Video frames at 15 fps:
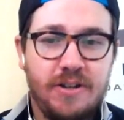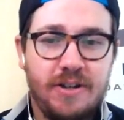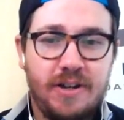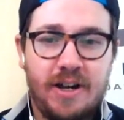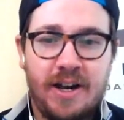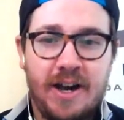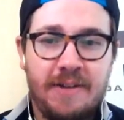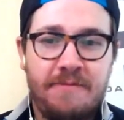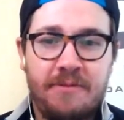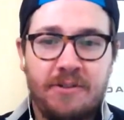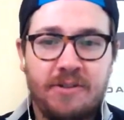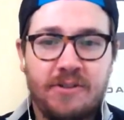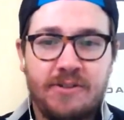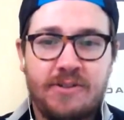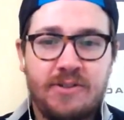I, mm-hmm. I, feel mm.
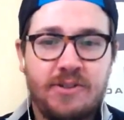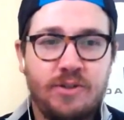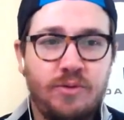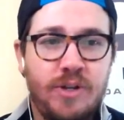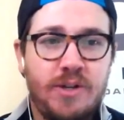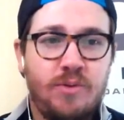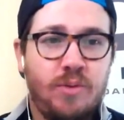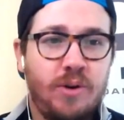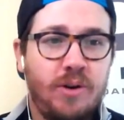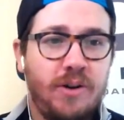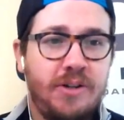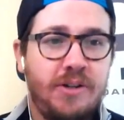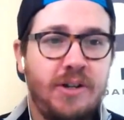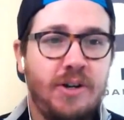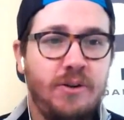like this is the week where
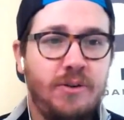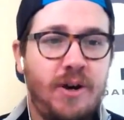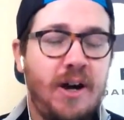you know,